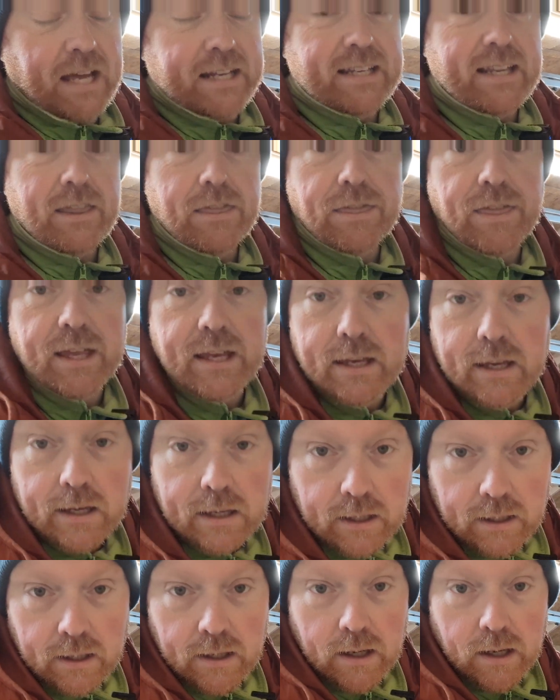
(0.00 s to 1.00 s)
did
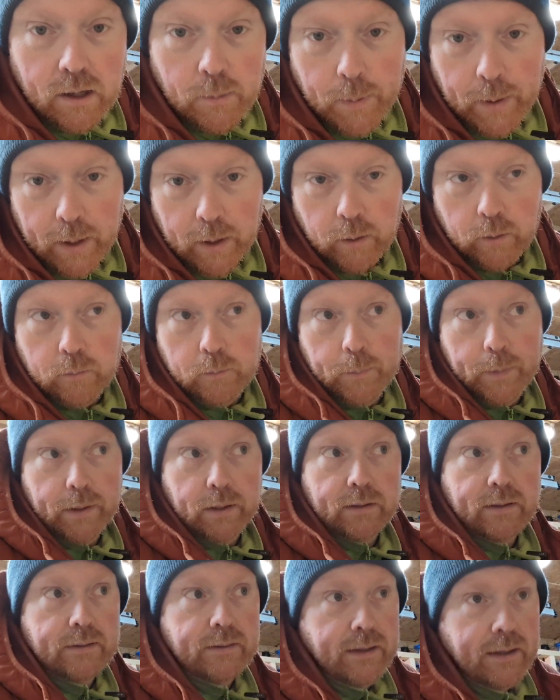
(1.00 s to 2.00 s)
think about
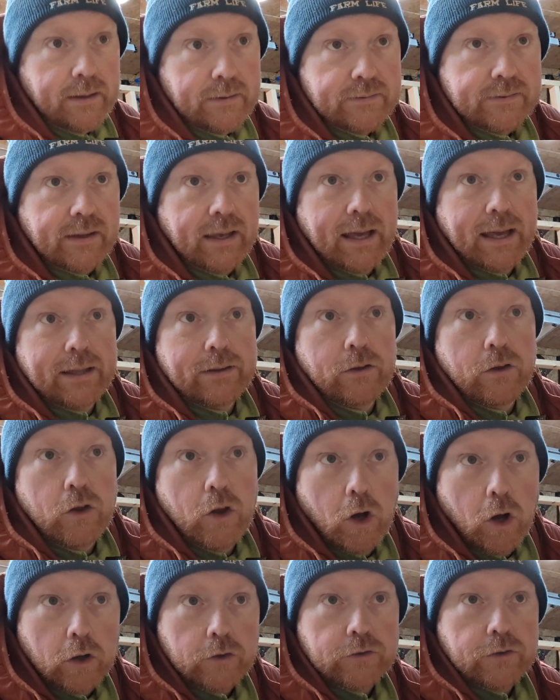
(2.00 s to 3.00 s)
building this and
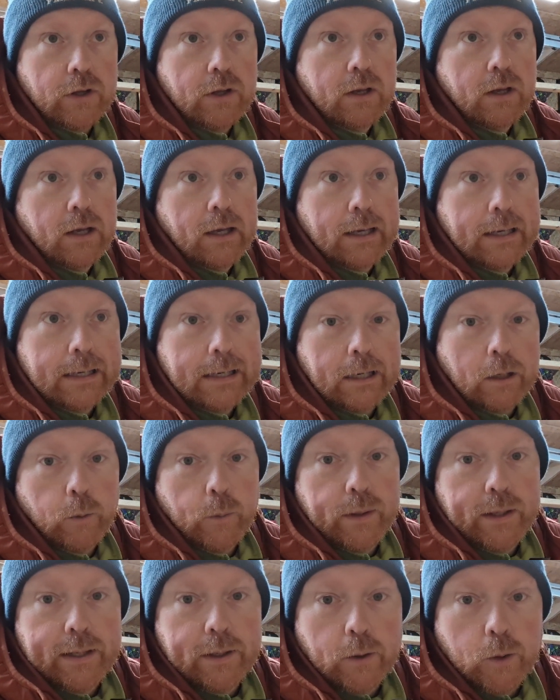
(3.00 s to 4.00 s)
not
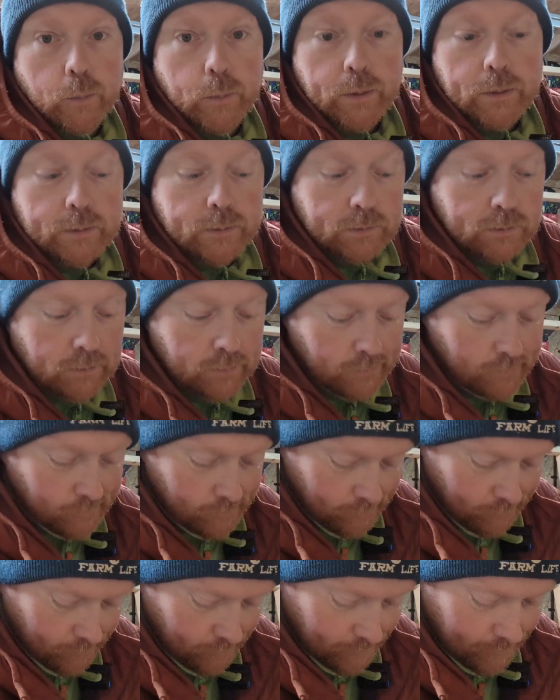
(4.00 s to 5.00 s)
gluing it up,
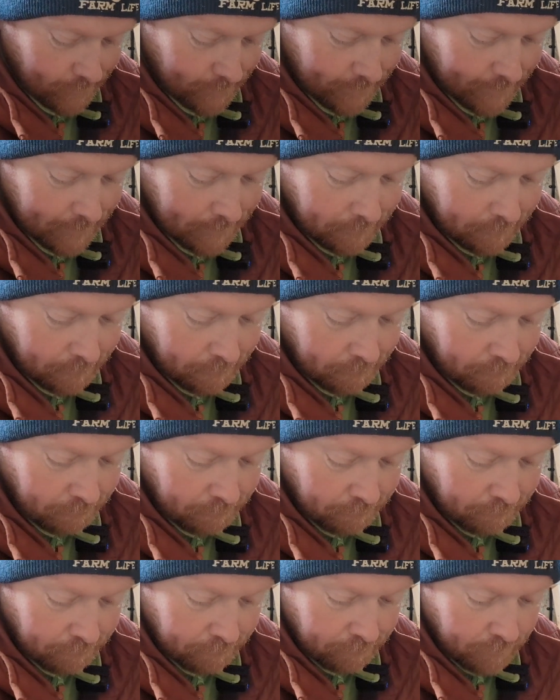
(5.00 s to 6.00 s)

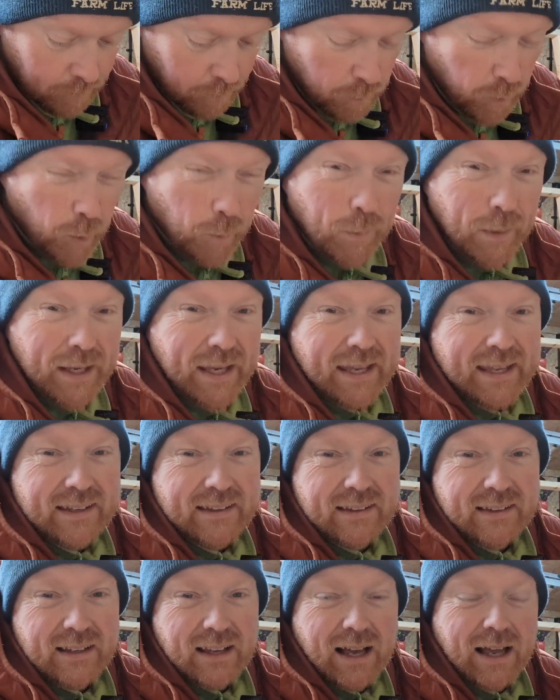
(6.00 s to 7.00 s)
but
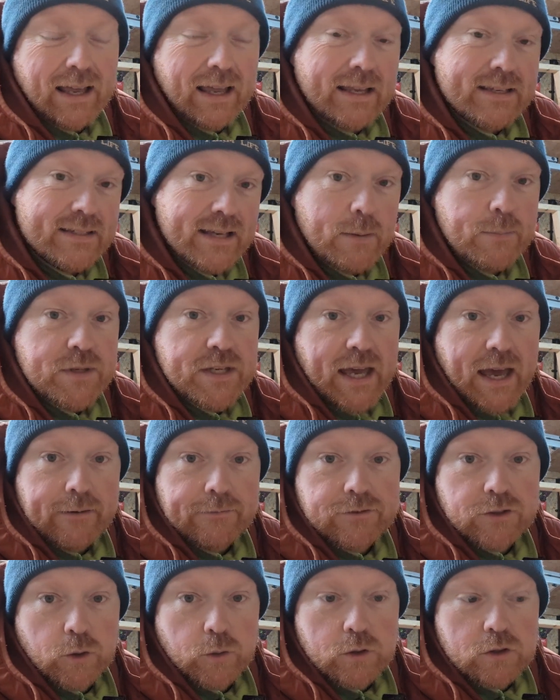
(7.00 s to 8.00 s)
it's
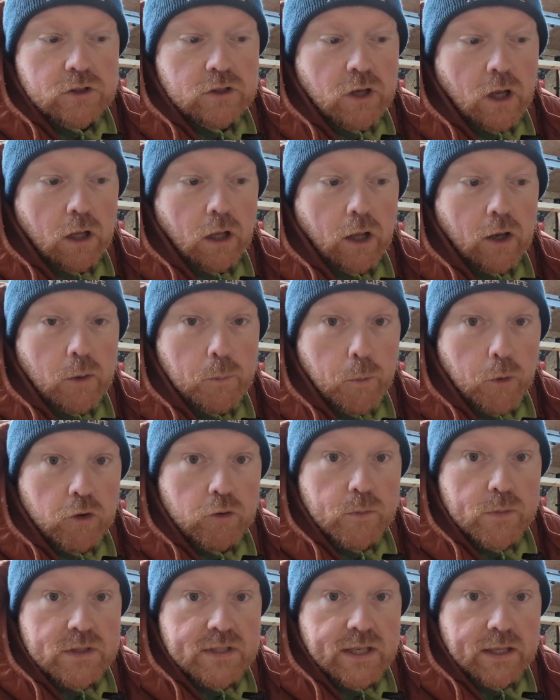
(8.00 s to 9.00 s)
MDF, so there's not a lot of
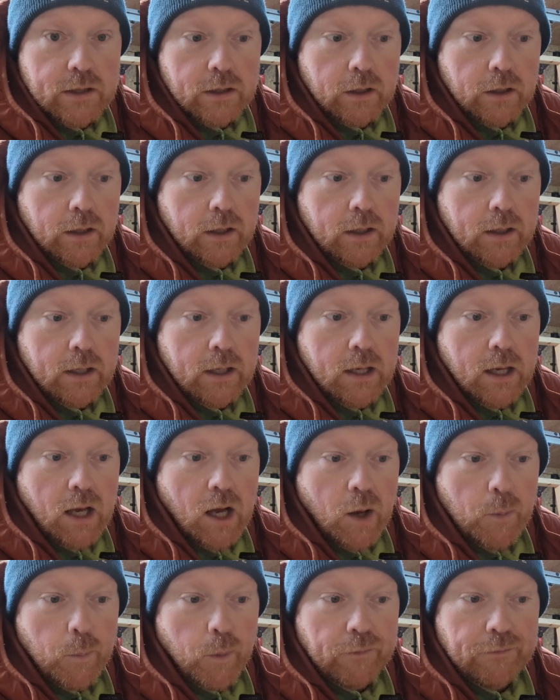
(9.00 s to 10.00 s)
movement in there,
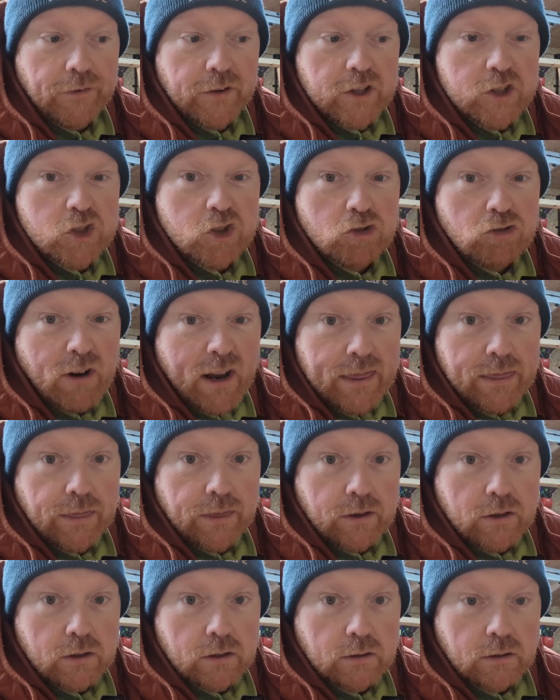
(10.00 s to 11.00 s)
but for the
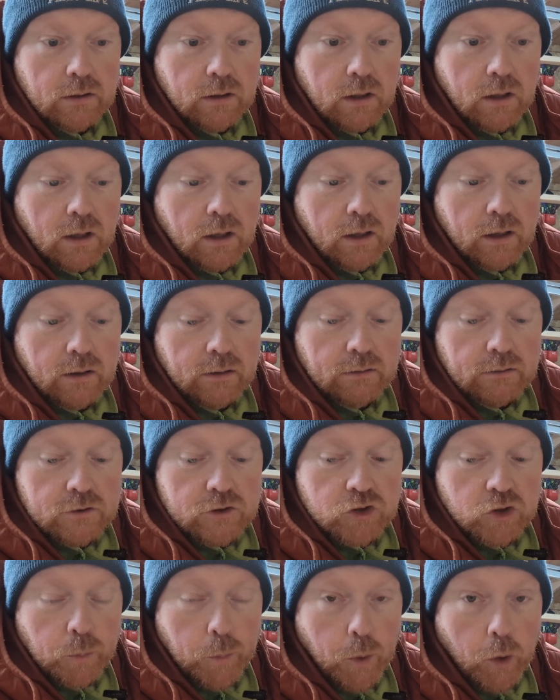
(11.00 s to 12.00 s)
strength and
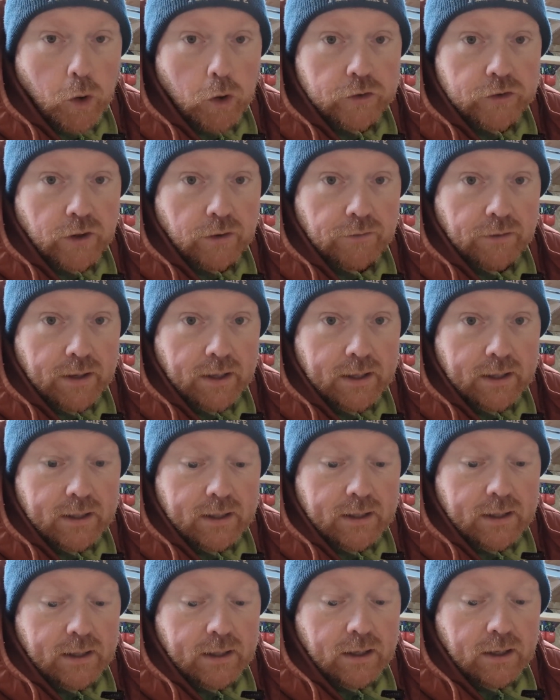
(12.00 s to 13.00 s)
support of it
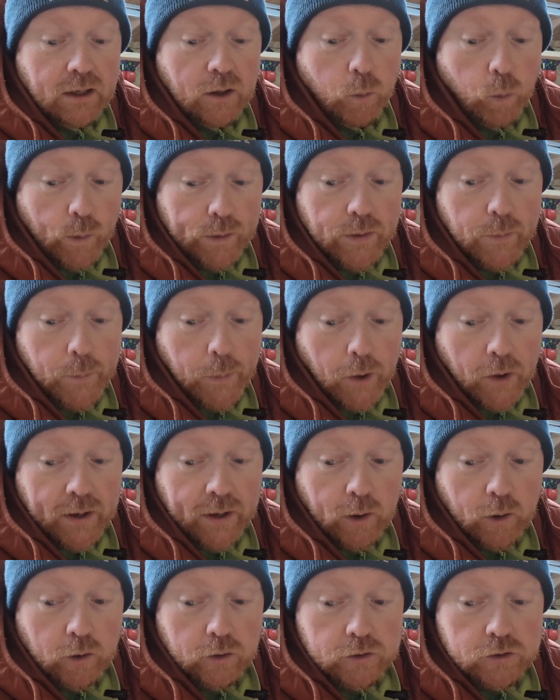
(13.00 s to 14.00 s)
with the
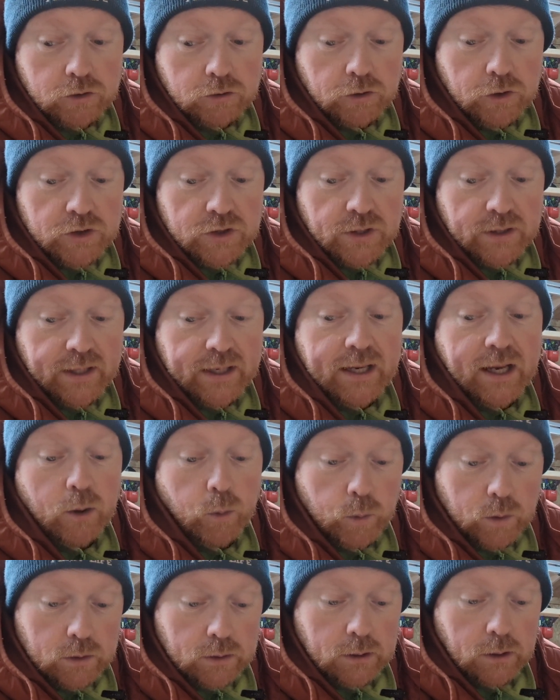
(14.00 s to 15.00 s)
pocket hole screws, I think I
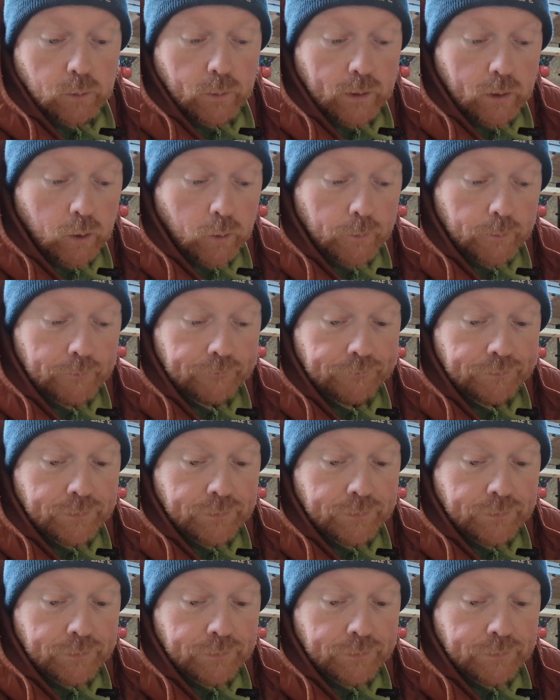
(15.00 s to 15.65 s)
will glue it up.